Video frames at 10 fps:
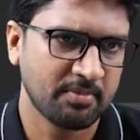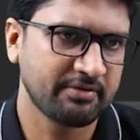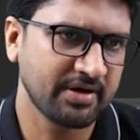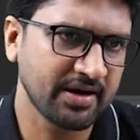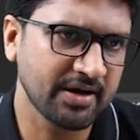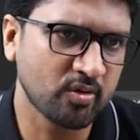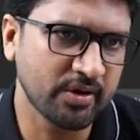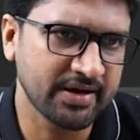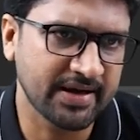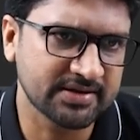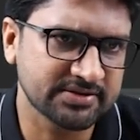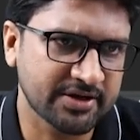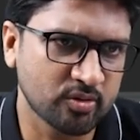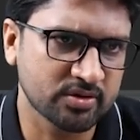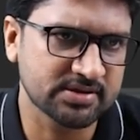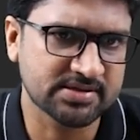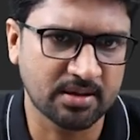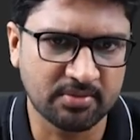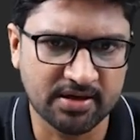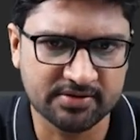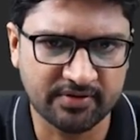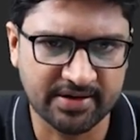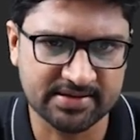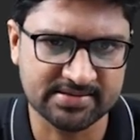But when I go and execute this command, for